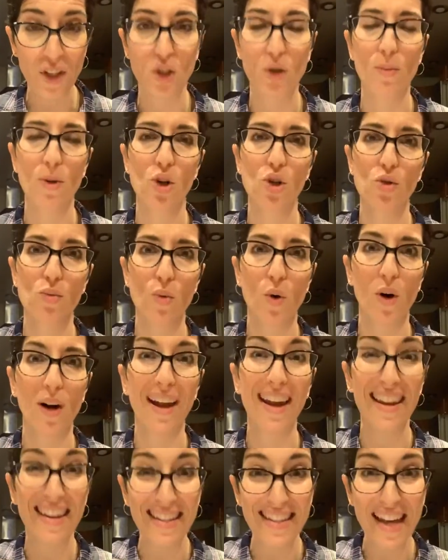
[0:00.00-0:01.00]
so much
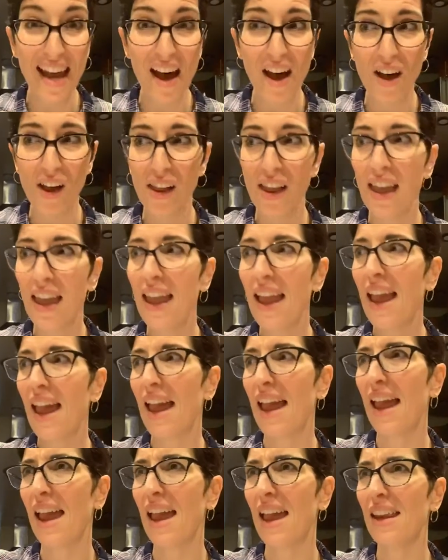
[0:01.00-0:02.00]
more intel
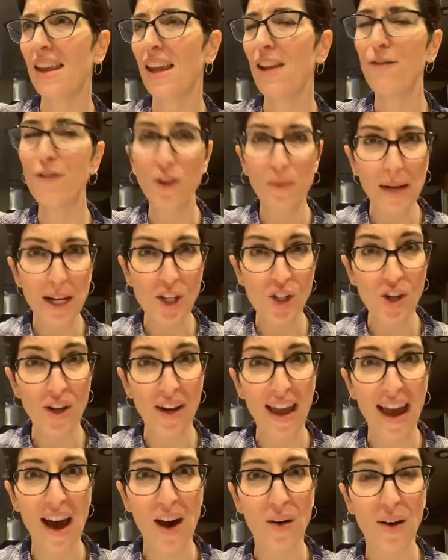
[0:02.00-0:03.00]
and information
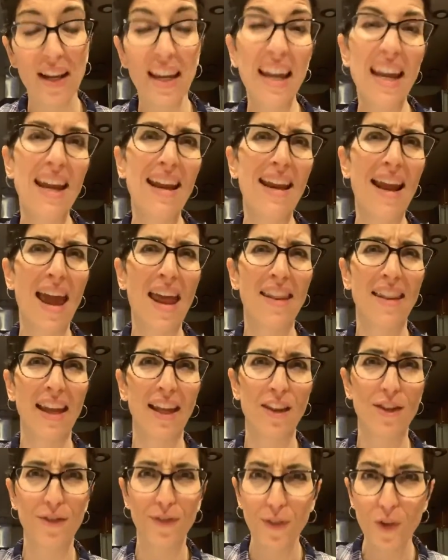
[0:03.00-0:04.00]
on how to eat and
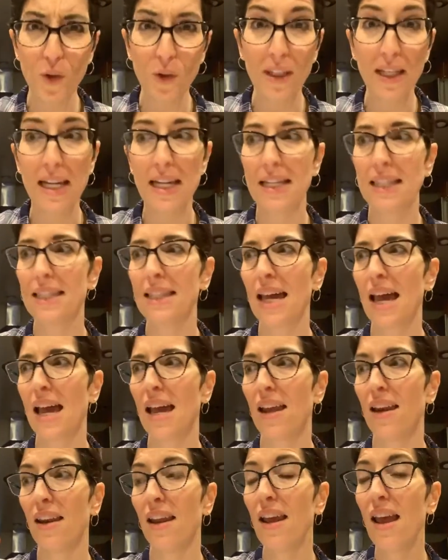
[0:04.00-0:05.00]
like the food list
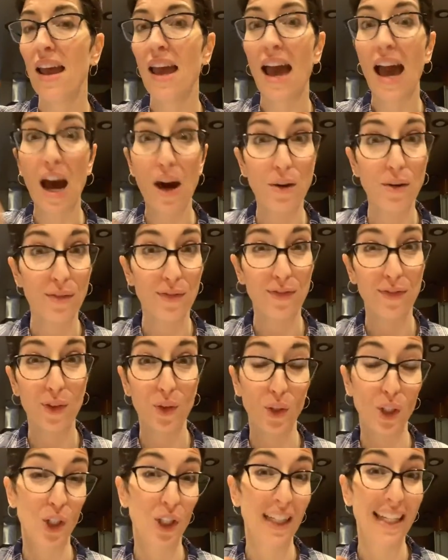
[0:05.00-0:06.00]
and how to
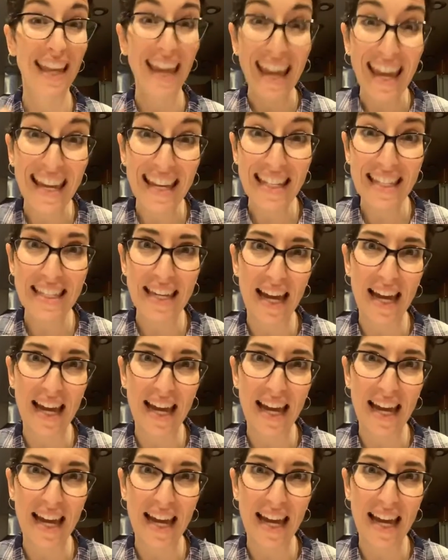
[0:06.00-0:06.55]
fuel your kids.